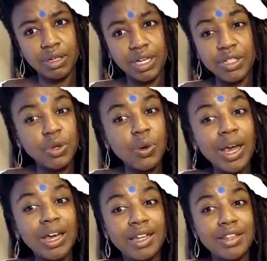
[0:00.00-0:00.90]
It's
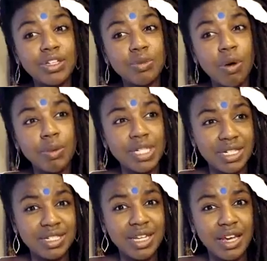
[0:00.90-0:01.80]
okay in these moments.
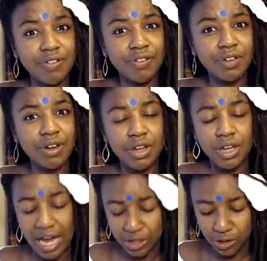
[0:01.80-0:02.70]
It's safe
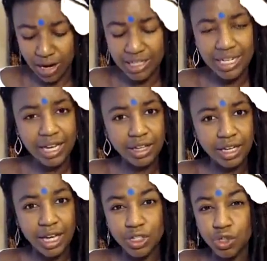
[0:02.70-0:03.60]
as you're
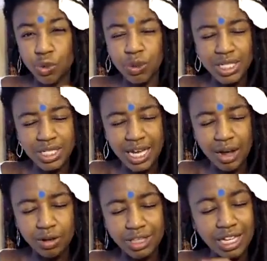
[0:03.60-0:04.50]
exhaling and squeezing
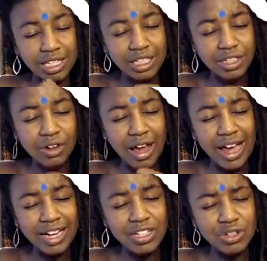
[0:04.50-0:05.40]
out that little
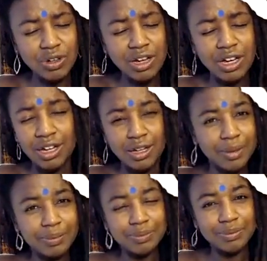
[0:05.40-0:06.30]
extra
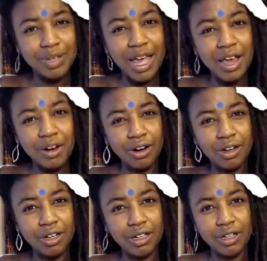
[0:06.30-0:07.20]
air.
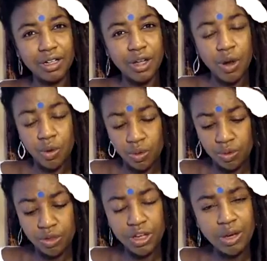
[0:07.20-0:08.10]

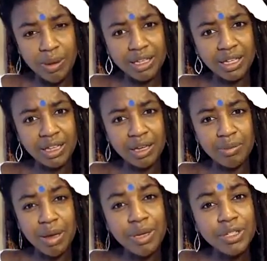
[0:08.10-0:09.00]
Think about that thing.
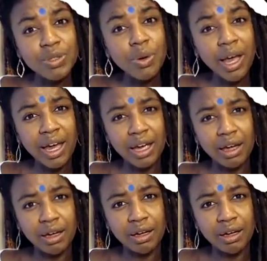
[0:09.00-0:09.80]
Maybe it's okay.